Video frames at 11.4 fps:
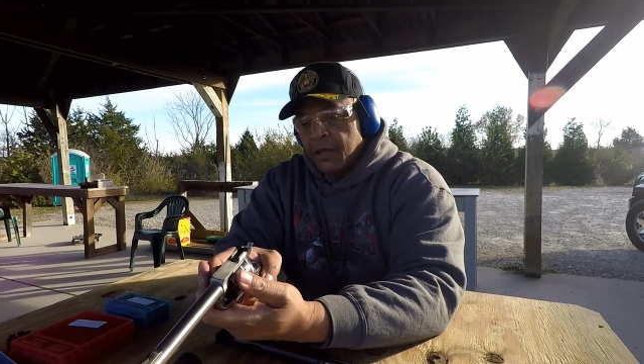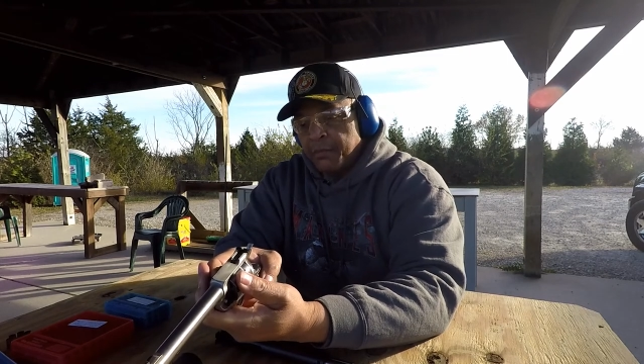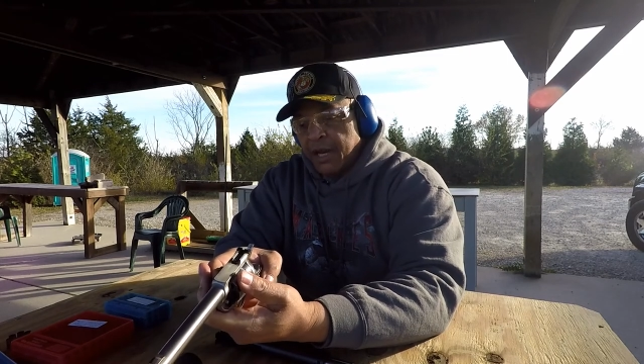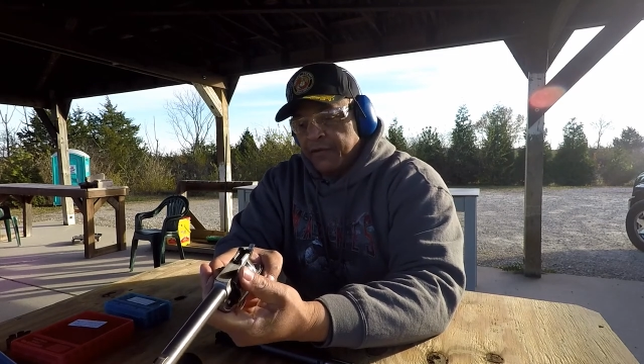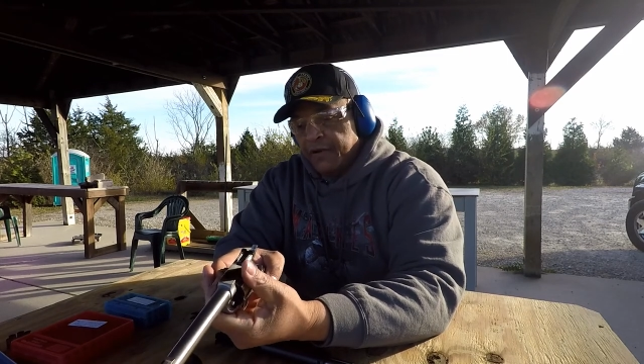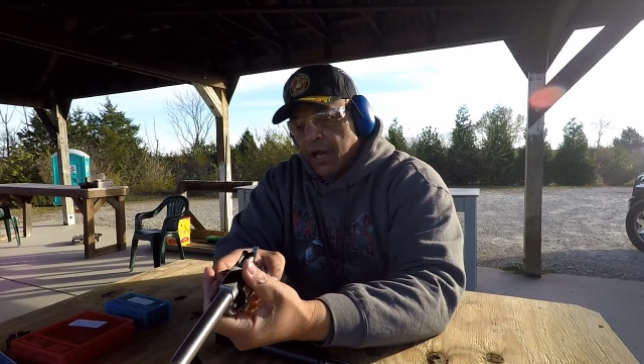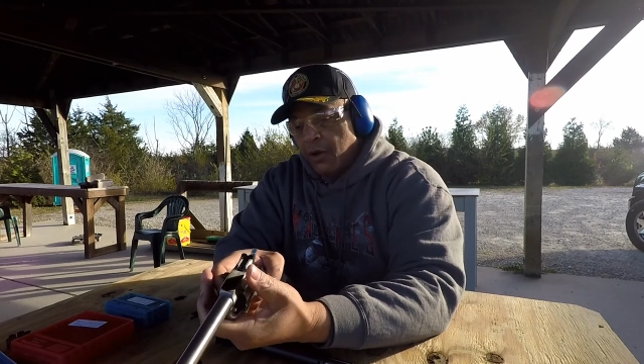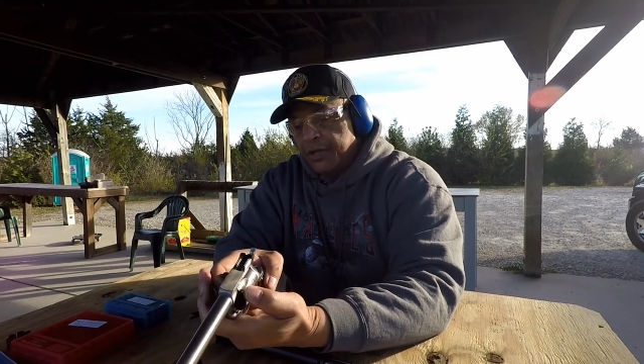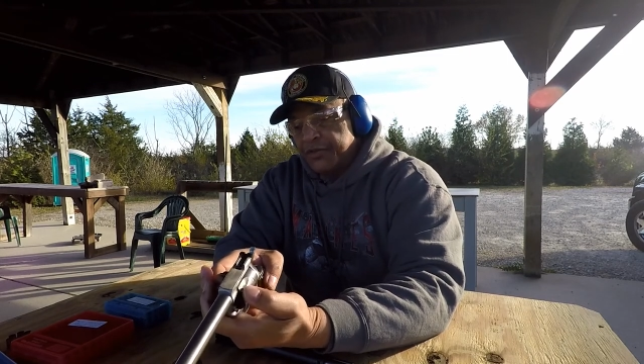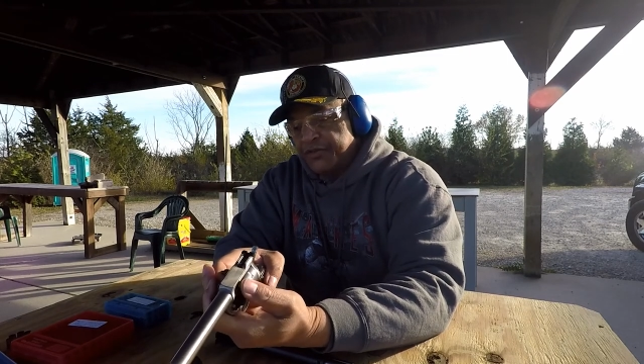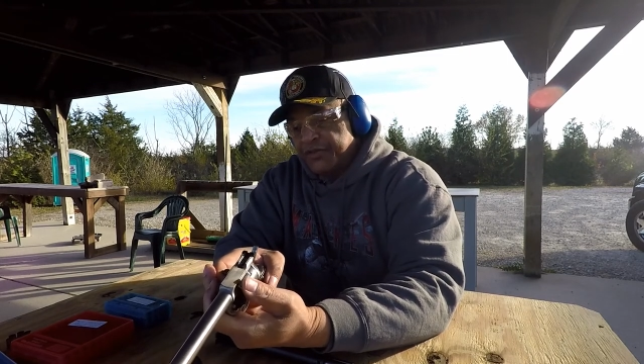but have
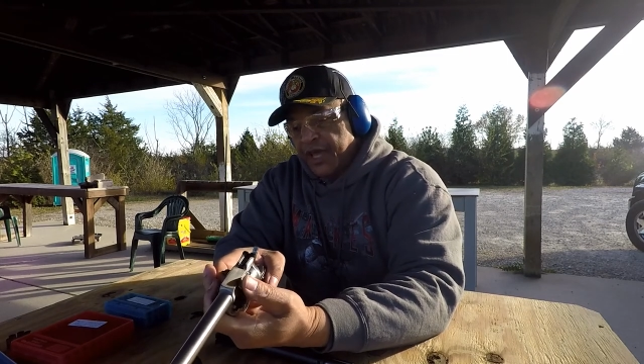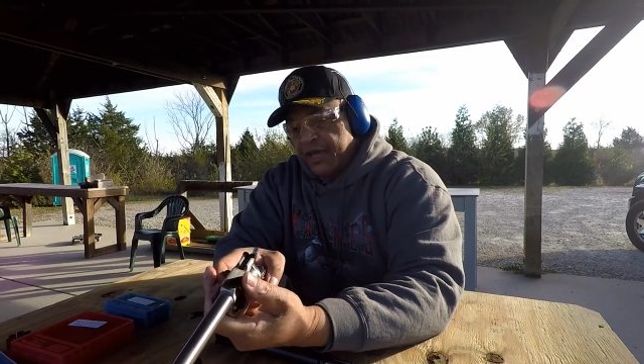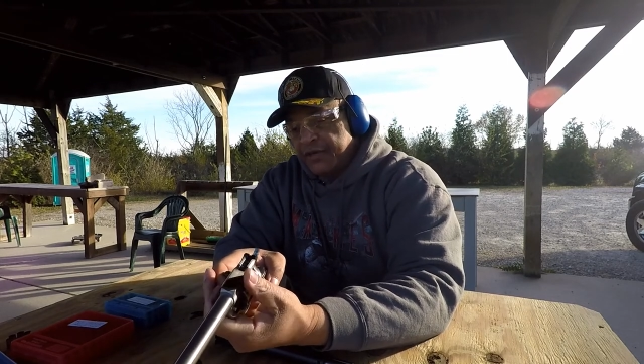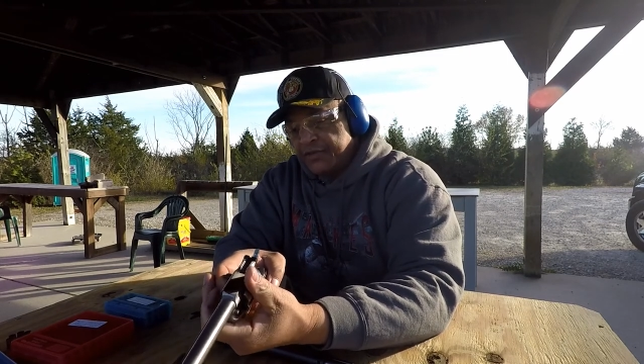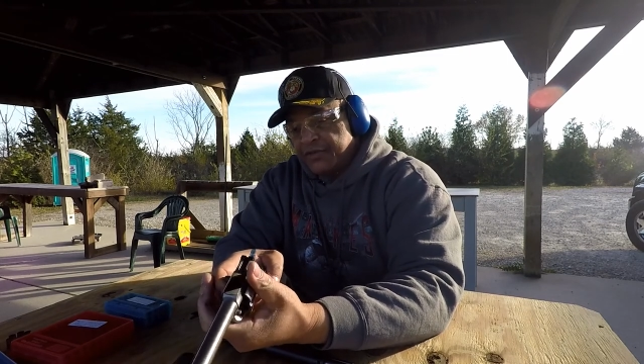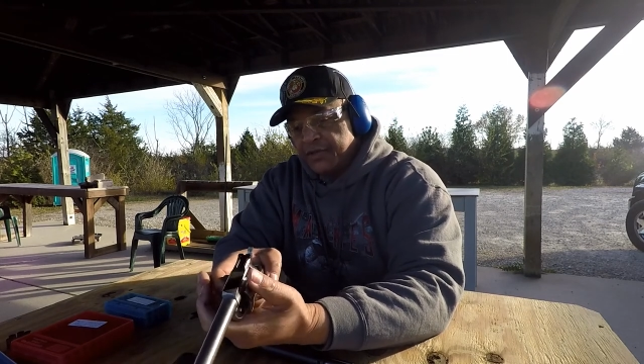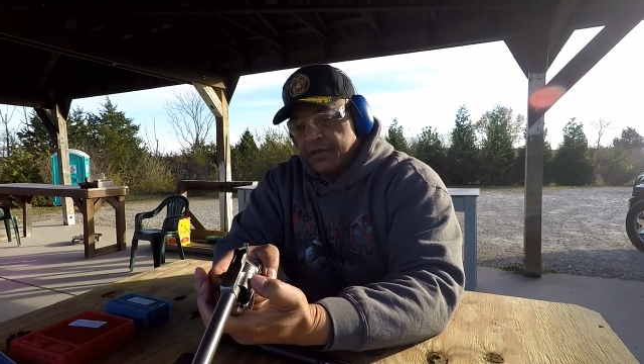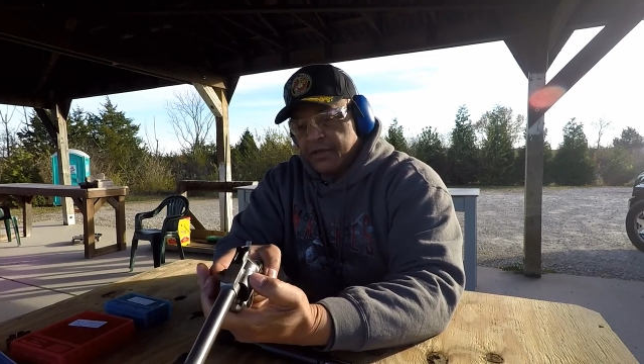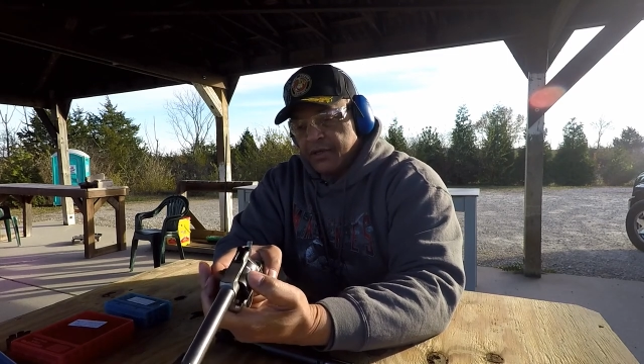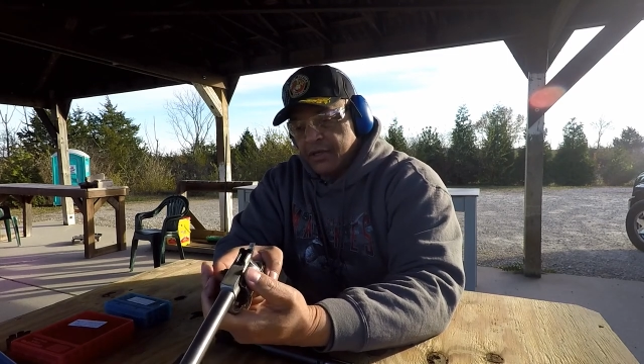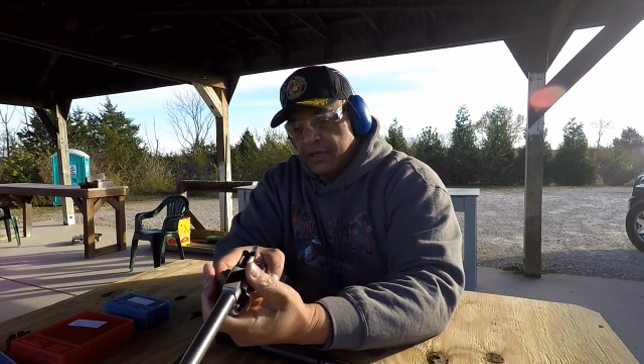loaded six.
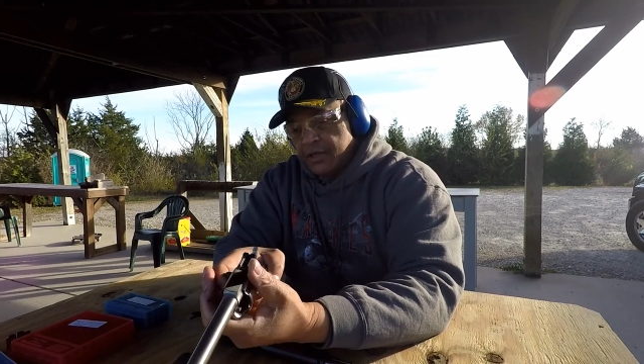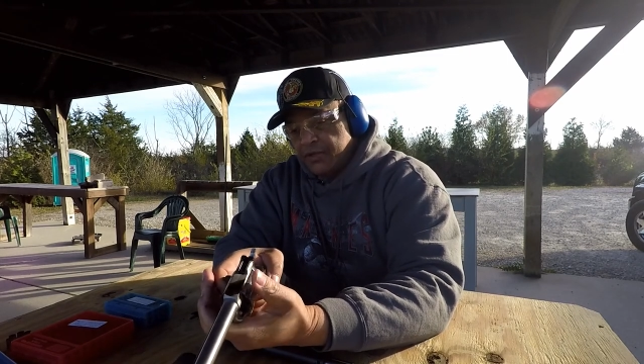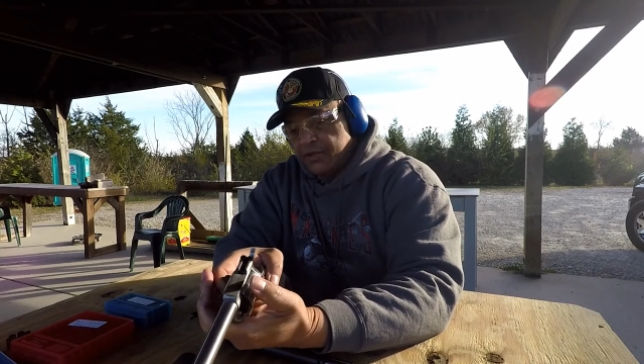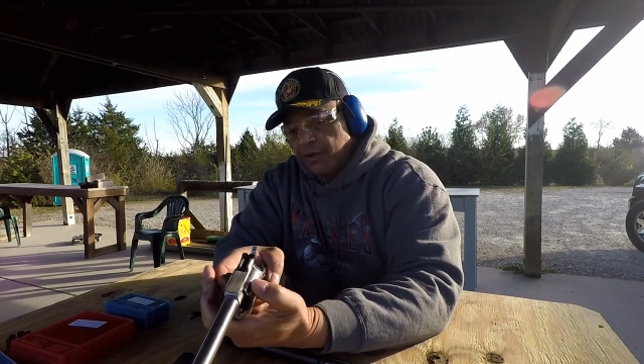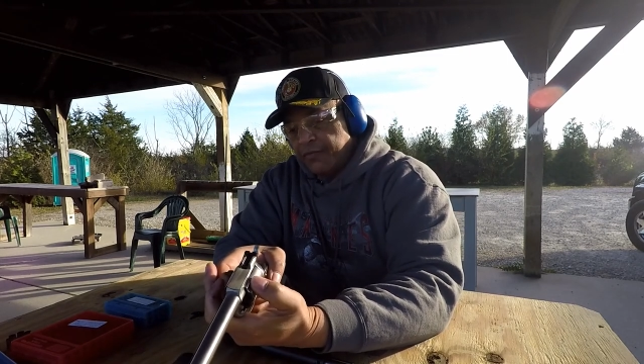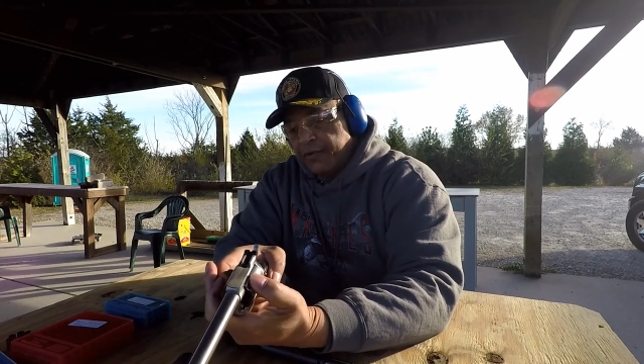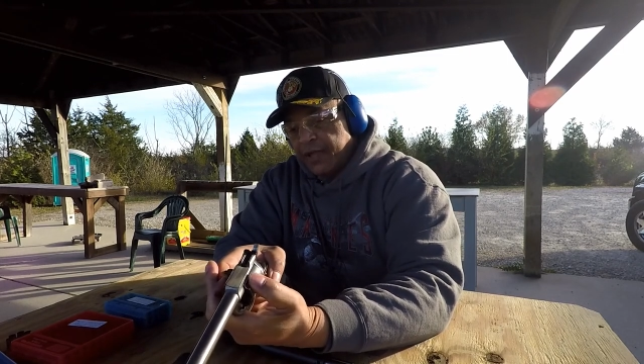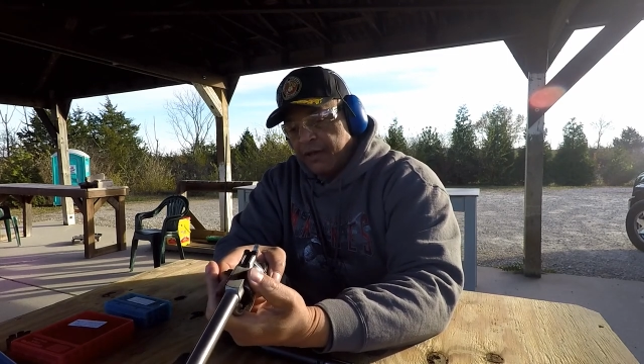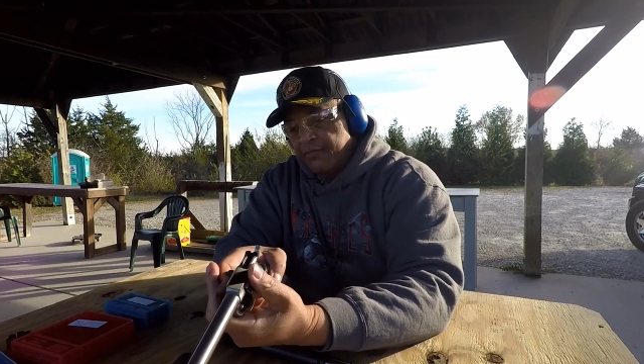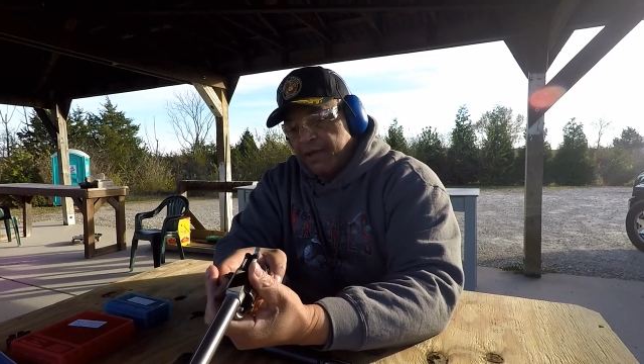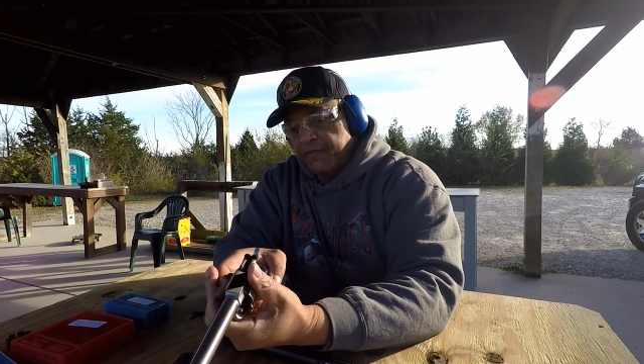So
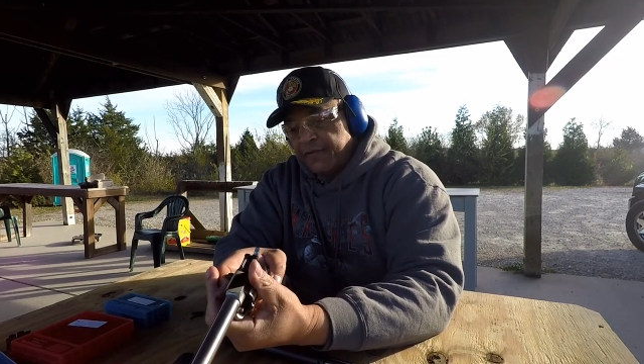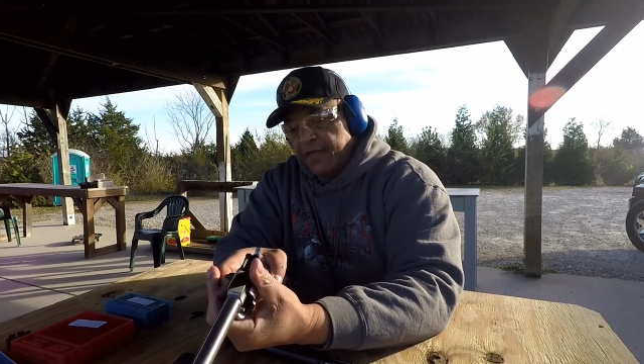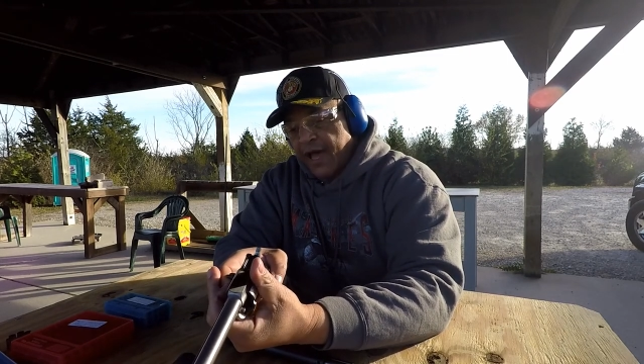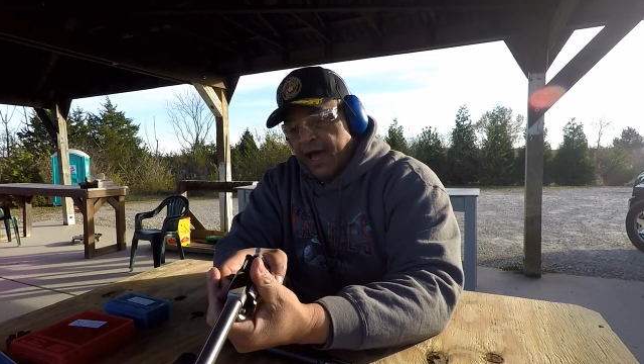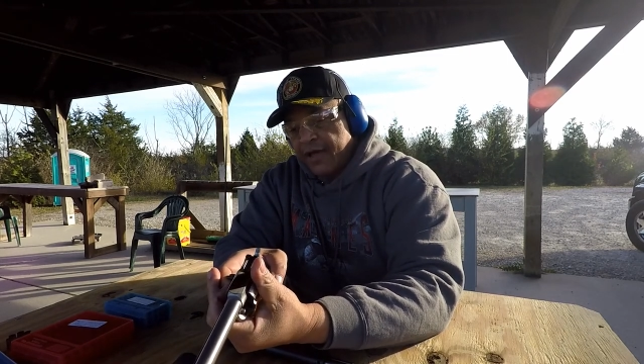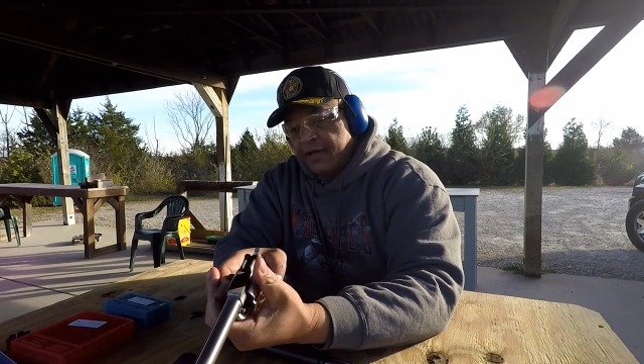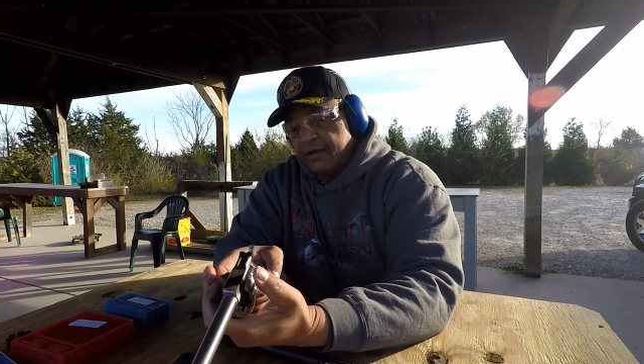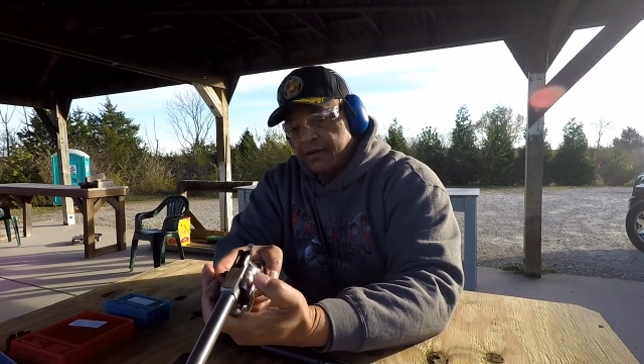forgive me for that.